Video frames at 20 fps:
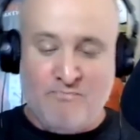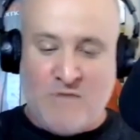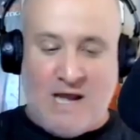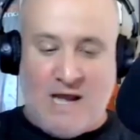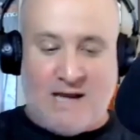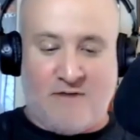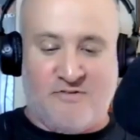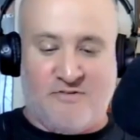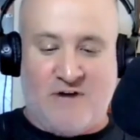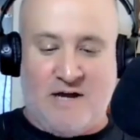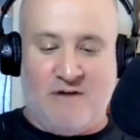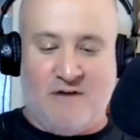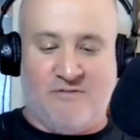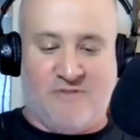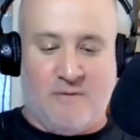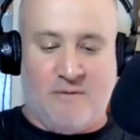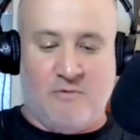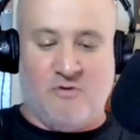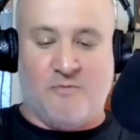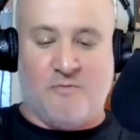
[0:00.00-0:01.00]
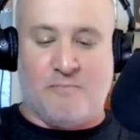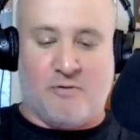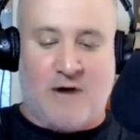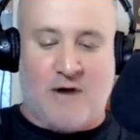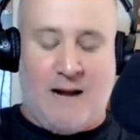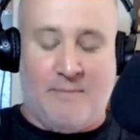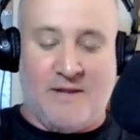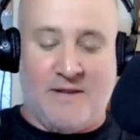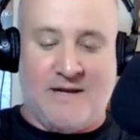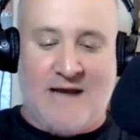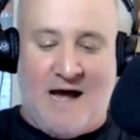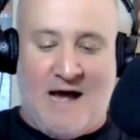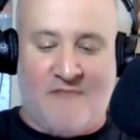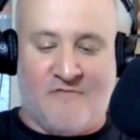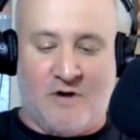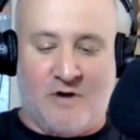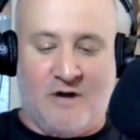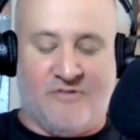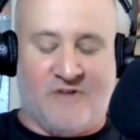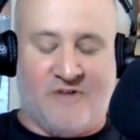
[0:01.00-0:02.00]
I can tell you someone who's probably not
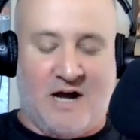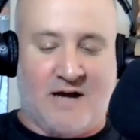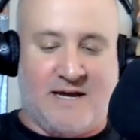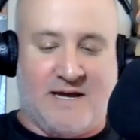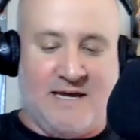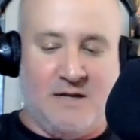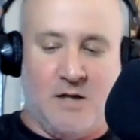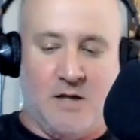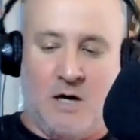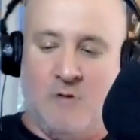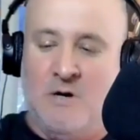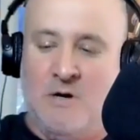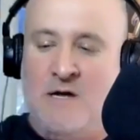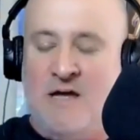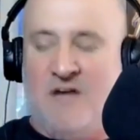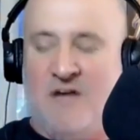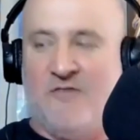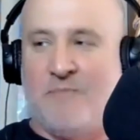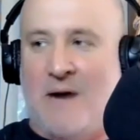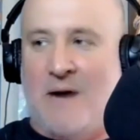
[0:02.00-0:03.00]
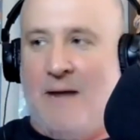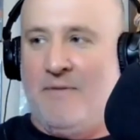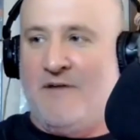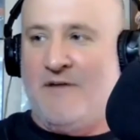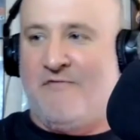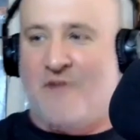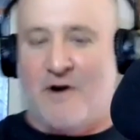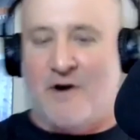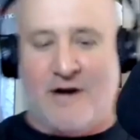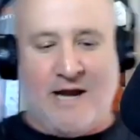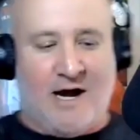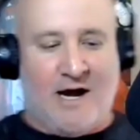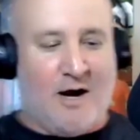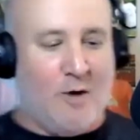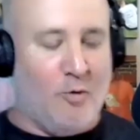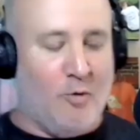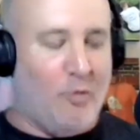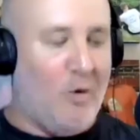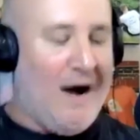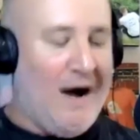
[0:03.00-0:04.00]
very tranquilo, he's probably very uh,
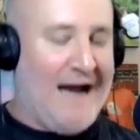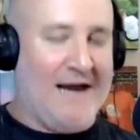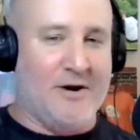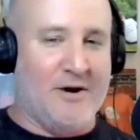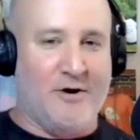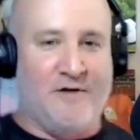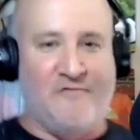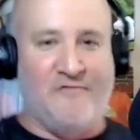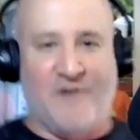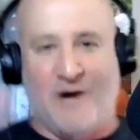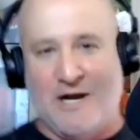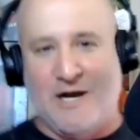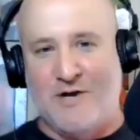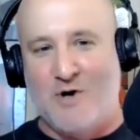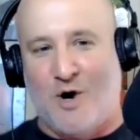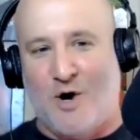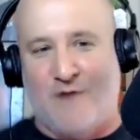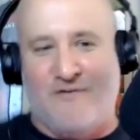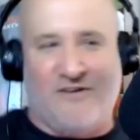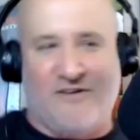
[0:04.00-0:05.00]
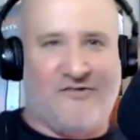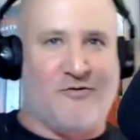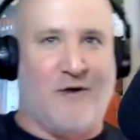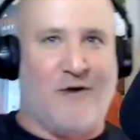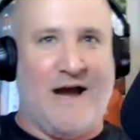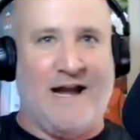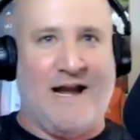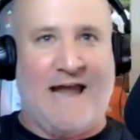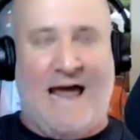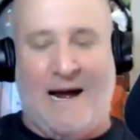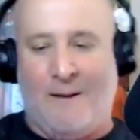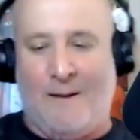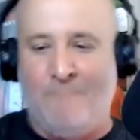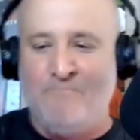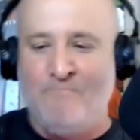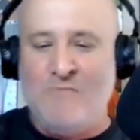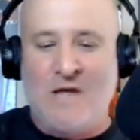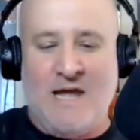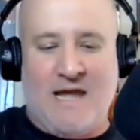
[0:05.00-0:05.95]
wired, very nervous right now,